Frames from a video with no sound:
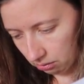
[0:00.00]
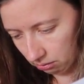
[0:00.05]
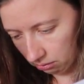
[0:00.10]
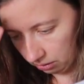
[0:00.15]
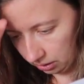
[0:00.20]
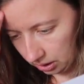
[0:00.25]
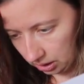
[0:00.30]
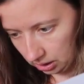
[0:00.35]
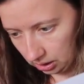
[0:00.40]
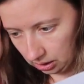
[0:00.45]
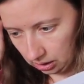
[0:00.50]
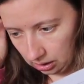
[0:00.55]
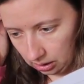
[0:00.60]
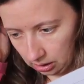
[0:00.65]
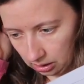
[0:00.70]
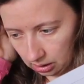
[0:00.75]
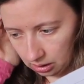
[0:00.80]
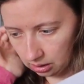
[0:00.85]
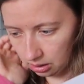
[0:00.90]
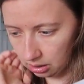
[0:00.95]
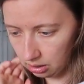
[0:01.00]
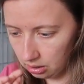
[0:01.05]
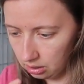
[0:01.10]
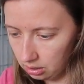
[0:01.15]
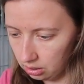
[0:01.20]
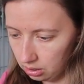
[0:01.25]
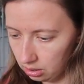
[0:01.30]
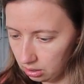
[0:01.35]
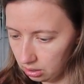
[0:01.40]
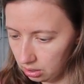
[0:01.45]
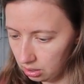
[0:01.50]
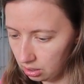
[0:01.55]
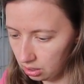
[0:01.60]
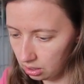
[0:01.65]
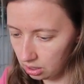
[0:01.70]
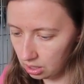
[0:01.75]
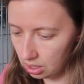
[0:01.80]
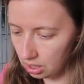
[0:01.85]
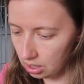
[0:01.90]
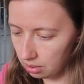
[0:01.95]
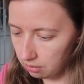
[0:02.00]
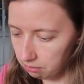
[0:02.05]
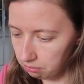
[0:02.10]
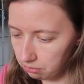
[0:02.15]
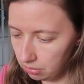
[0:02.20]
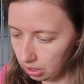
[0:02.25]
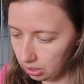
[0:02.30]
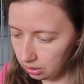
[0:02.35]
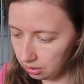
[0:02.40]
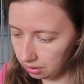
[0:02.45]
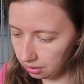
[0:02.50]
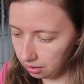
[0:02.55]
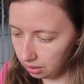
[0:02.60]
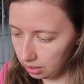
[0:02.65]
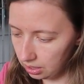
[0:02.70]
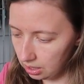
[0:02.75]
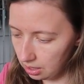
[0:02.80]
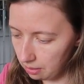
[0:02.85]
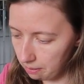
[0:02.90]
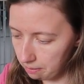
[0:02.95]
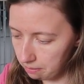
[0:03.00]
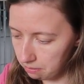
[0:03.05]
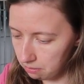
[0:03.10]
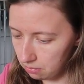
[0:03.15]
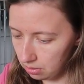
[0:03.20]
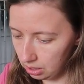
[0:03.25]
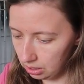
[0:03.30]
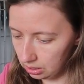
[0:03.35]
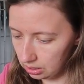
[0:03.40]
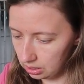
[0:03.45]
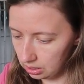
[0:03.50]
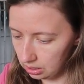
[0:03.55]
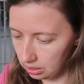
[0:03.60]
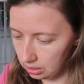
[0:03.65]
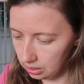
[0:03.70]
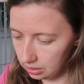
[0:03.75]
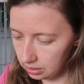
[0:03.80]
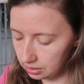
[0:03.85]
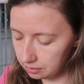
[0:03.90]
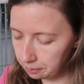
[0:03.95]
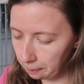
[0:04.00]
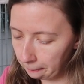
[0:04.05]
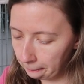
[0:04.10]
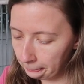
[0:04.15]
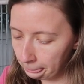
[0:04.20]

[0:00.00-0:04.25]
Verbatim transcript: Okay. Monthly maintenance.